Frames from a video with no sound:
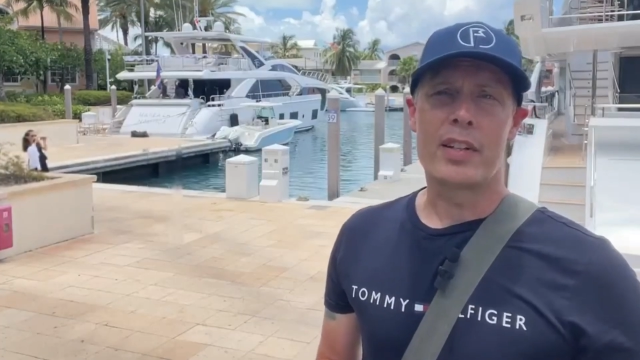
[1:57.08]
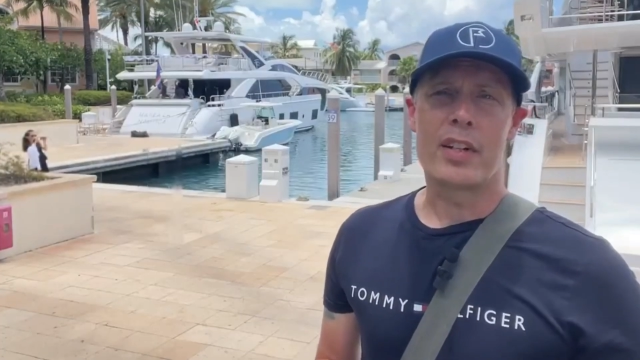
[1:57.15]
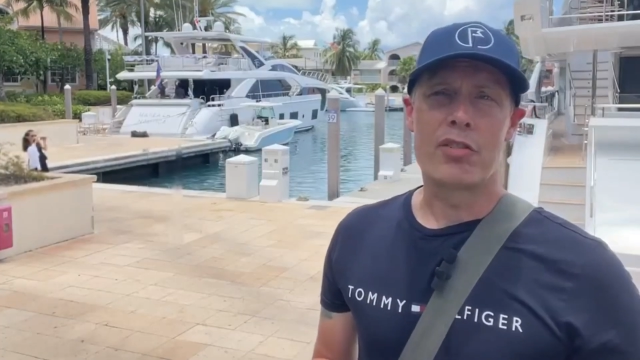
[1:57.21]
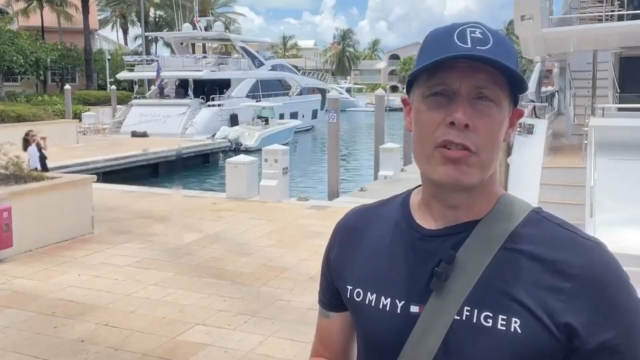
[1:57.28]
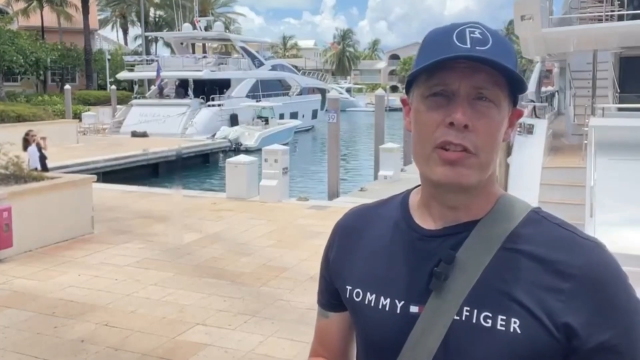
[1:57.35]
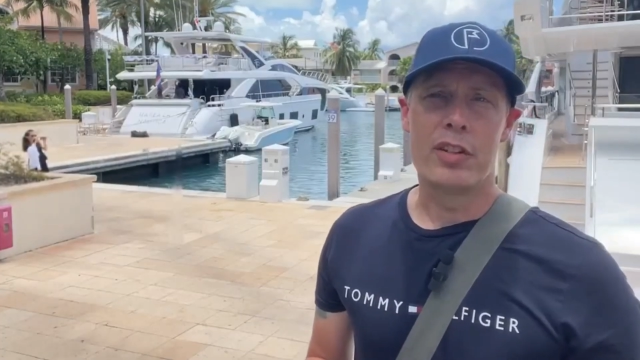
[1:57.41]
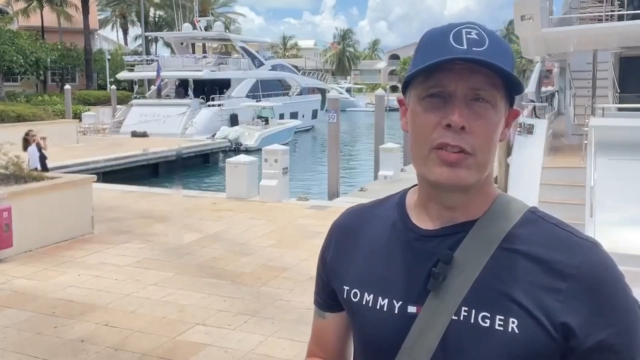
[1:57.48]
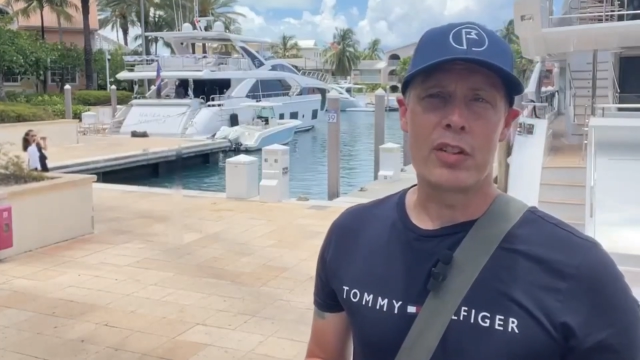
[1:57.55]

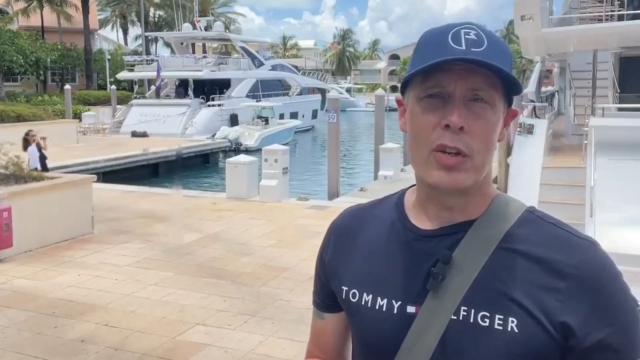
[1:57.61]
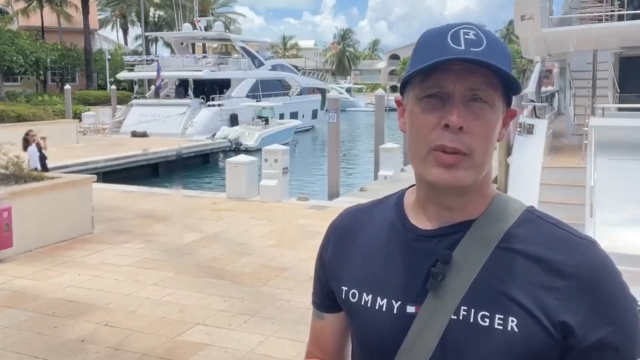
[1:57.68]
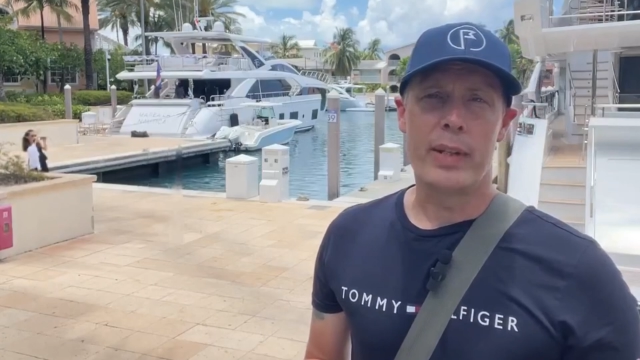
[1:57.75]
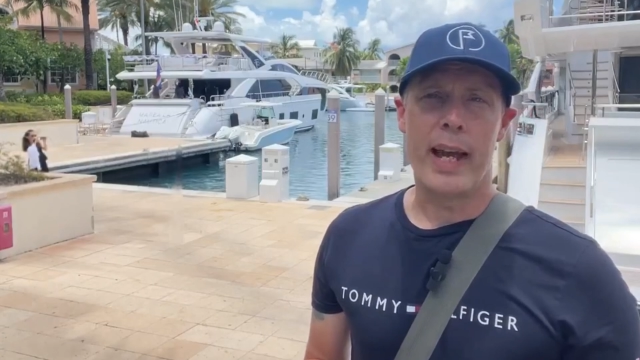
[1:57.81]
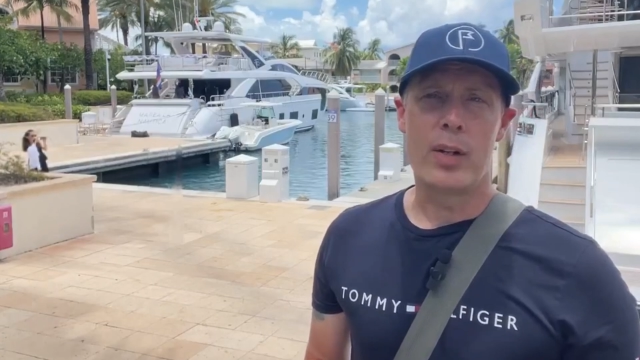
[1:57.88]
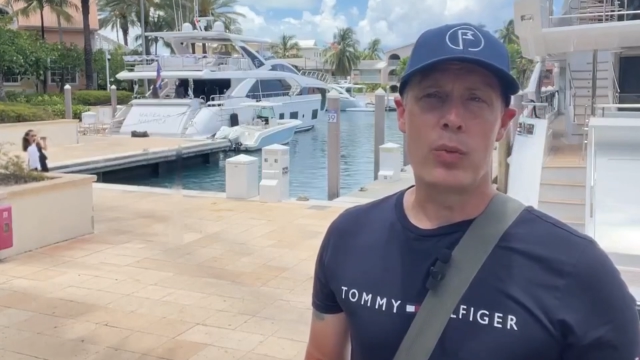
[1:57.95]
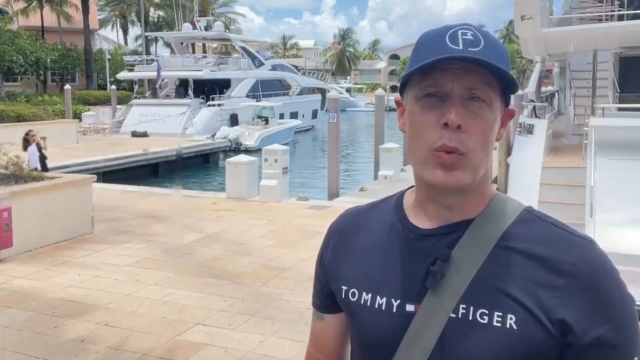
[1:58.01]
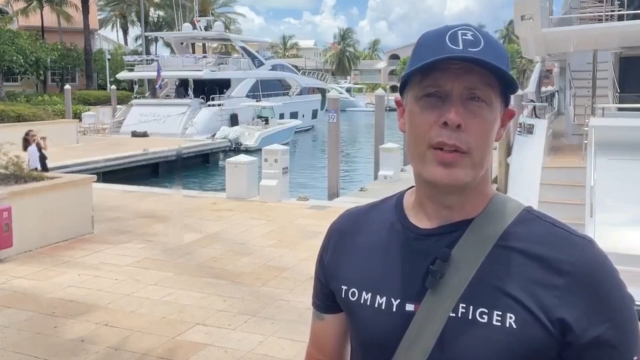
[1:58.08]
country that's only
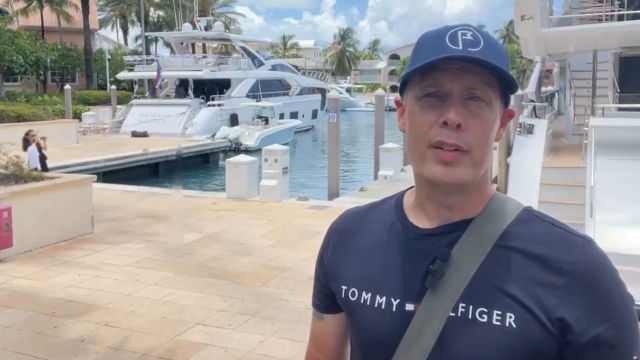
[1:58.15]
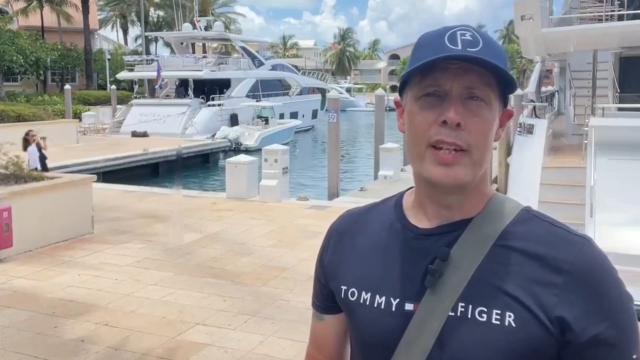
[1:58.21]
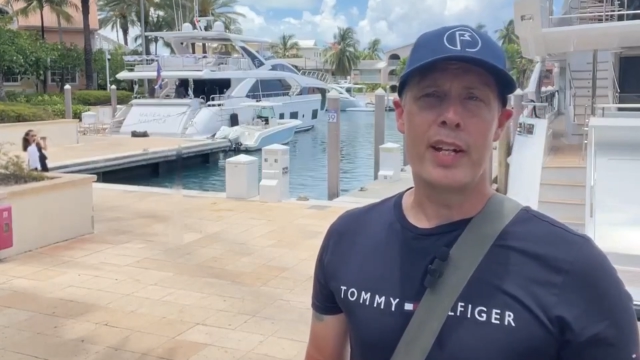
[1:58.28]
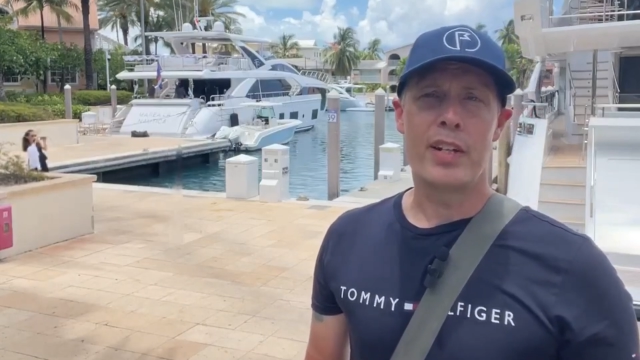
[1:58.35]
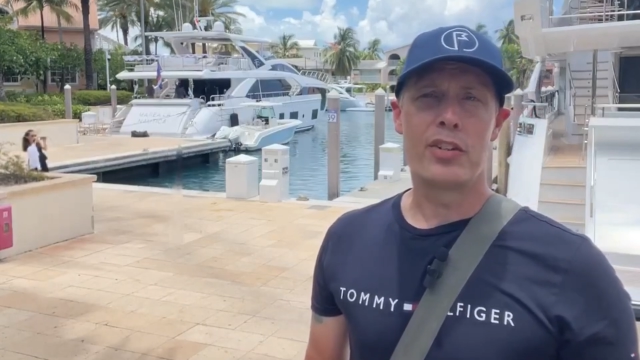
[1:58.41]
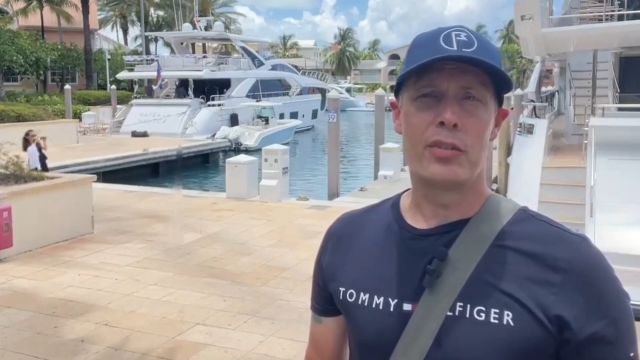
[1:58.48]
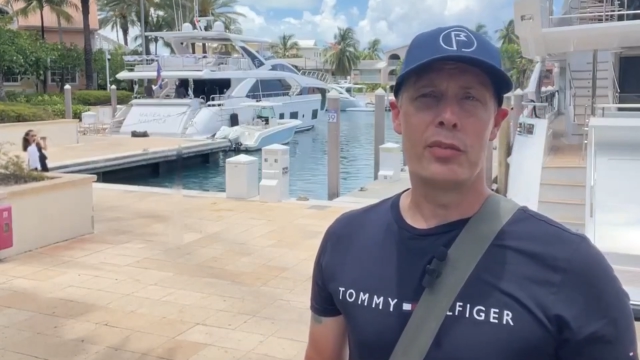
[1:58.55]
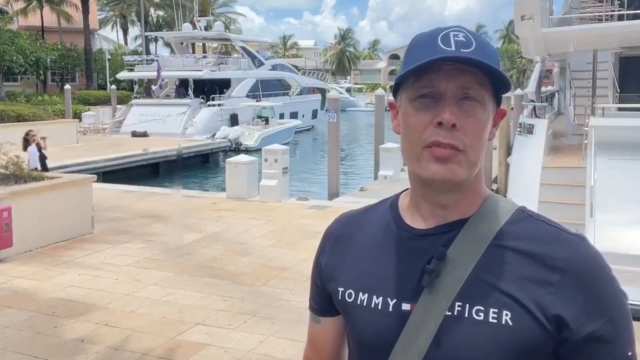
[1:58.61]
had 1
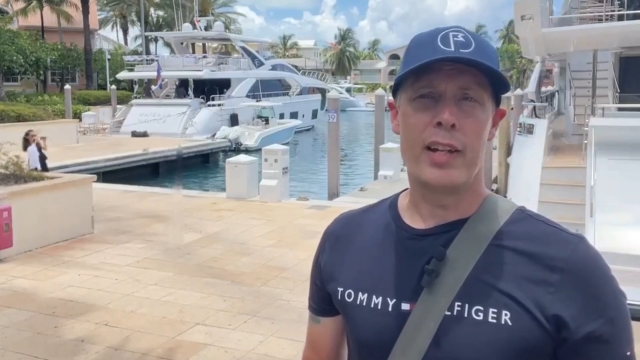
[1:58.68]
national